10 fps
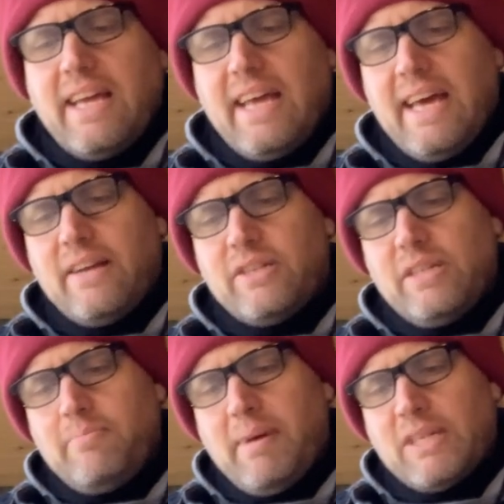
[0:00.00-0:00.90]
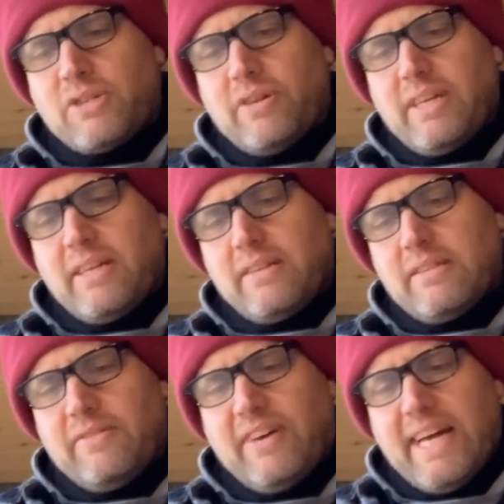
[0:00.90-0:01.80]
energy measuring
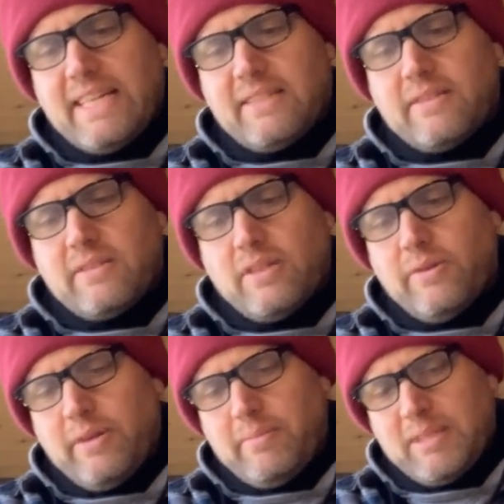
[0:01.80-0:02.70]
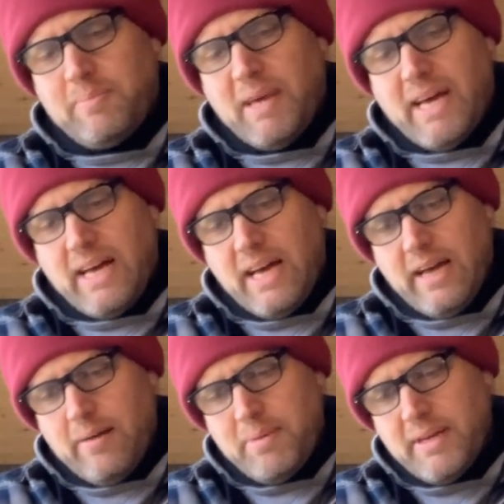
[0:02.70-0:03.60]
device. So there must be a
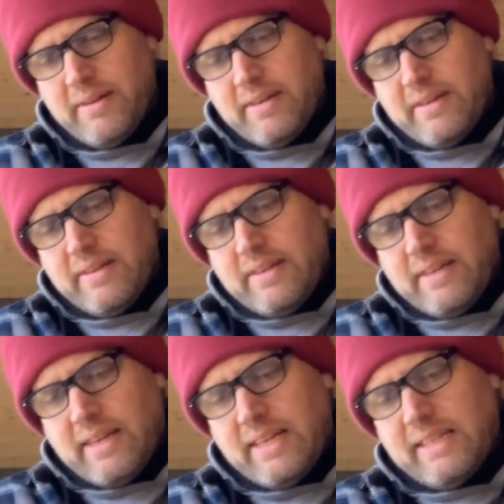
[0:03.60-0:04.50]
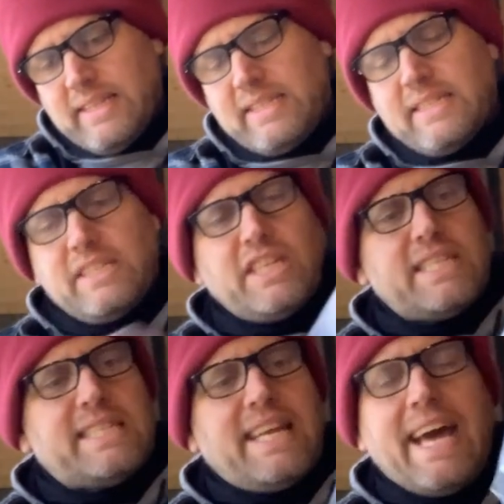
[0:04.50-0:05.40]
hub, and this is
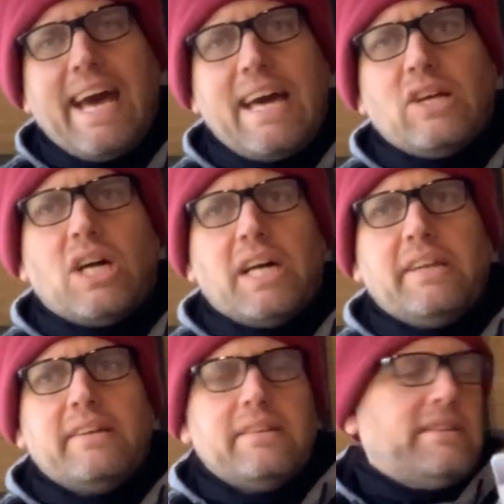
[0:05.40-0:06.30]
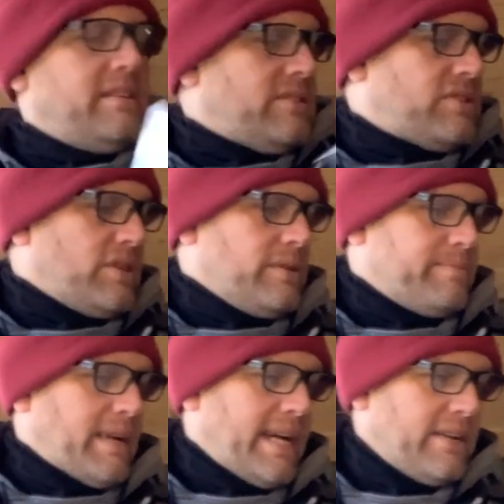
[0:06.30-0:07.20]
just an add-on. So
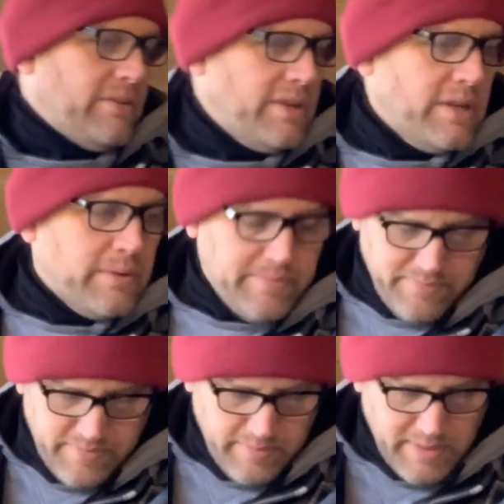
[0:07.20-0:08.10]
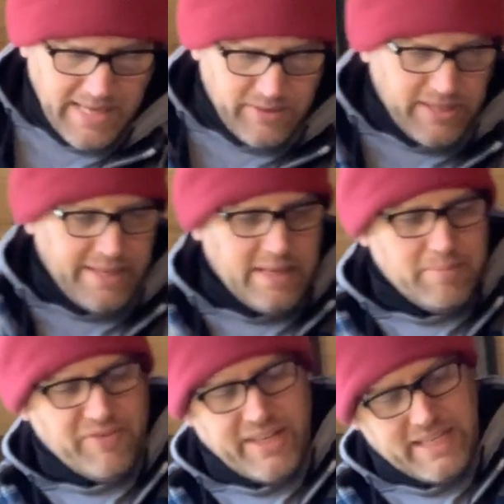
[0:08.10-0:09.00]
I don't know without the hub
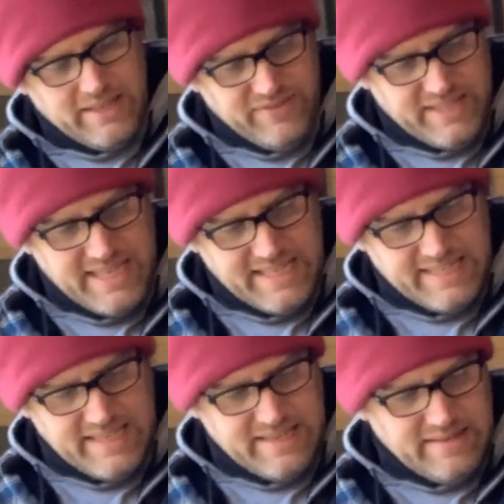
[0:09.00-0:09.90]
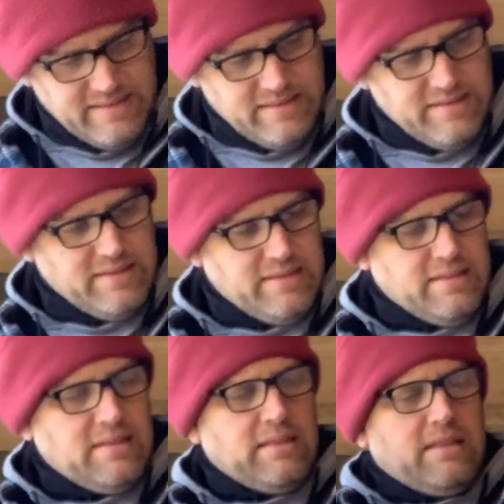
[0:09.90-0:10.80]
if I can even test it.
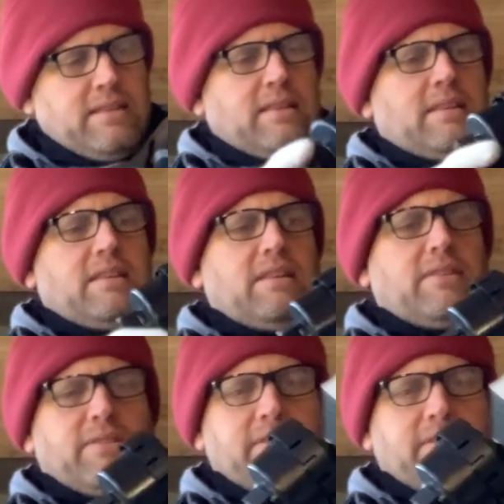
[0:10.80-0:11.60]
Oh.